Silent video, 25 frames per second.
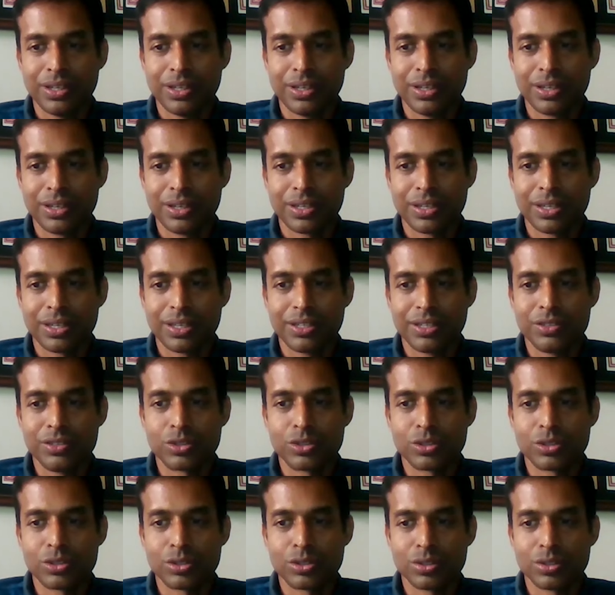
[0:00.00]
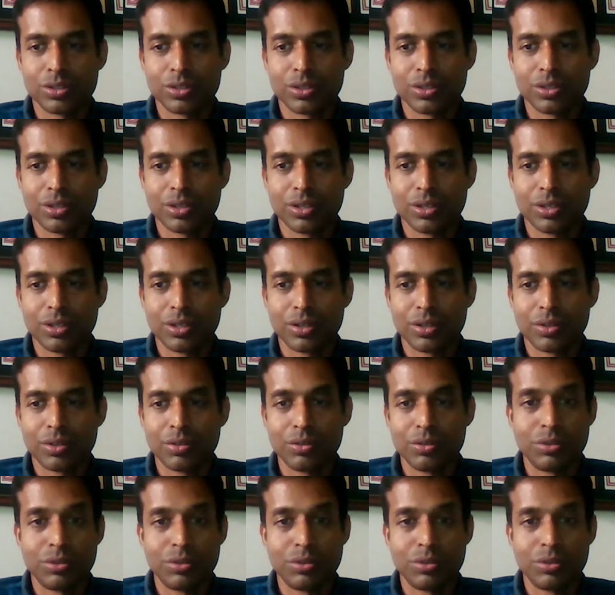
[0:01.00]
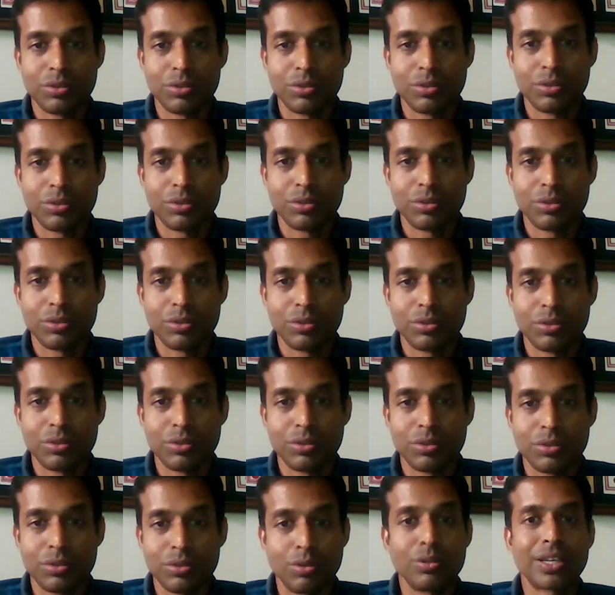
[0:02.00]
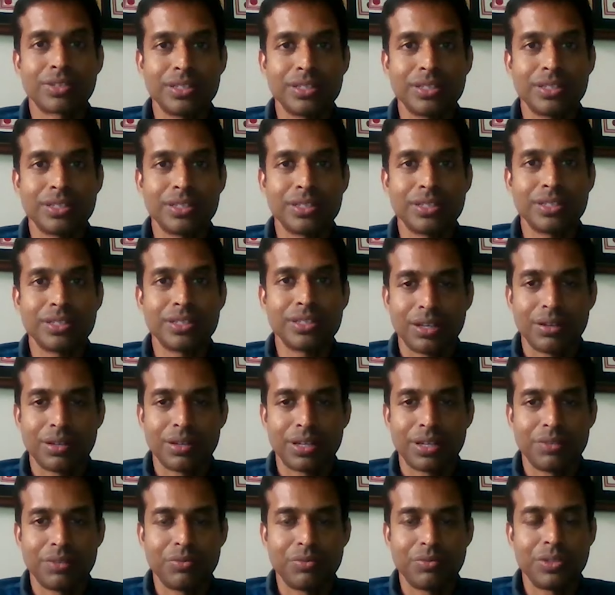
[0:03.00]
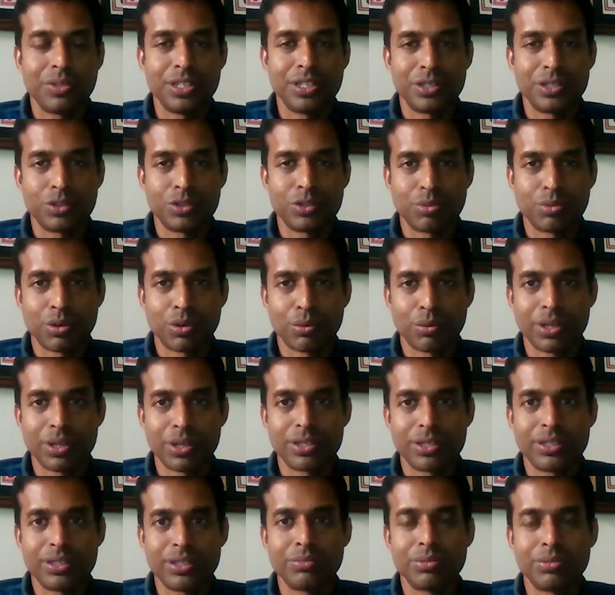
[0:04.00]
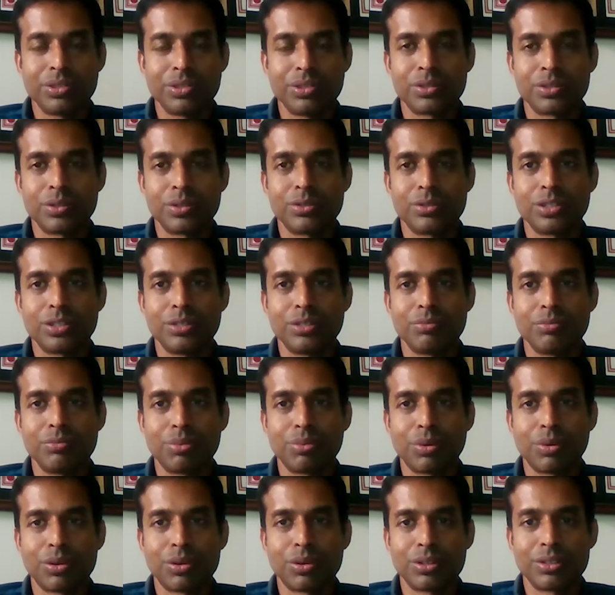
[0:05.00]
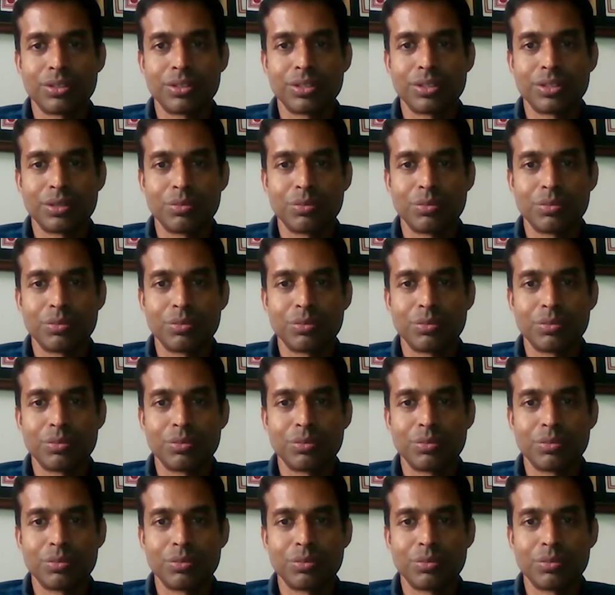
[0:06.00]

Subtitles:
our kids who don't have things and we need to provide them, it's also important